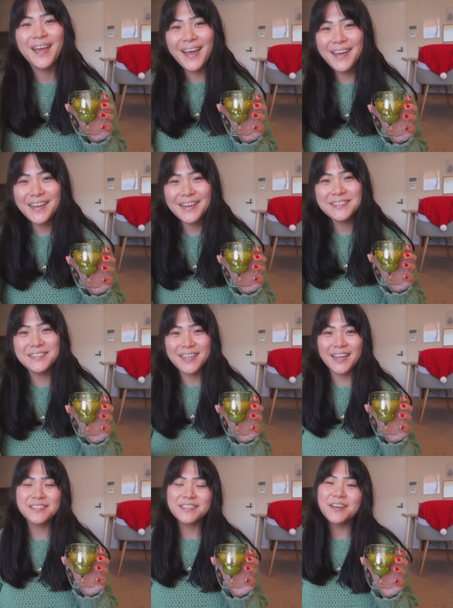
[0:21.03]
Hey guys, it's
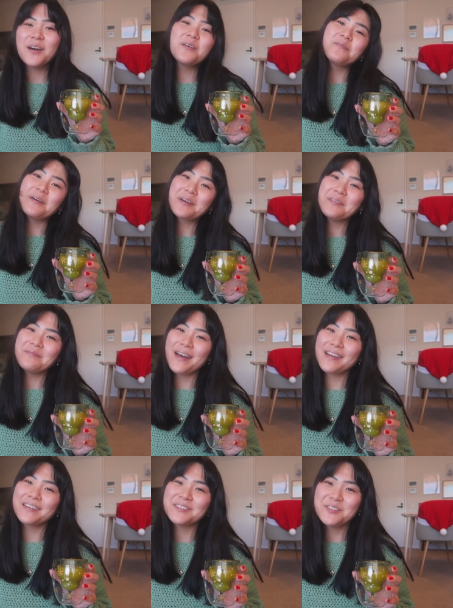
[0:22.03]
Cassia. Welcome
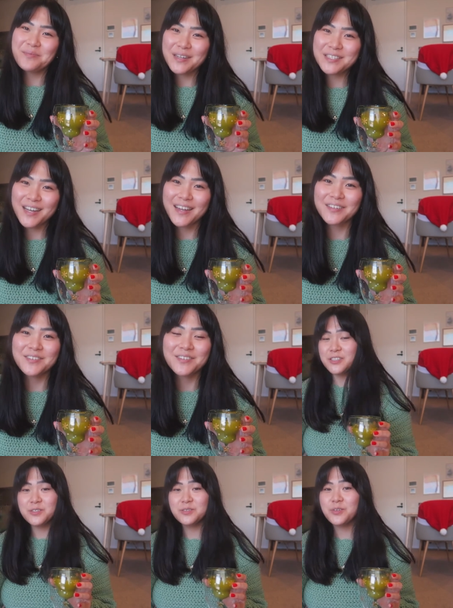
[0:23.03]
back to my channel.
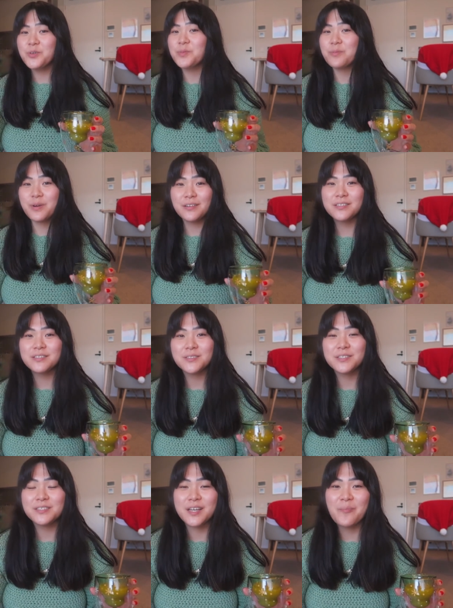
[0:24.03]
As you all know, we're well into
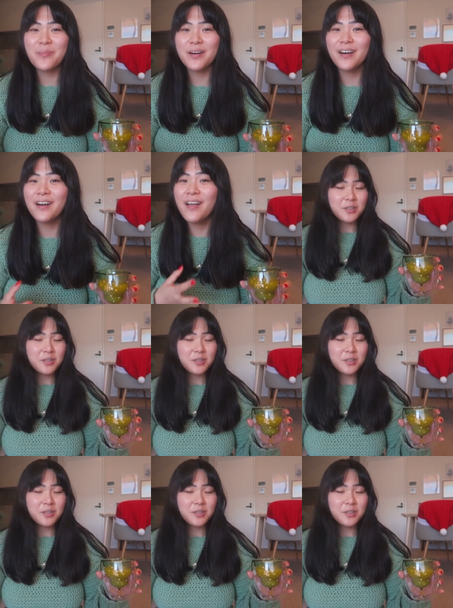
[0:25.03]
December.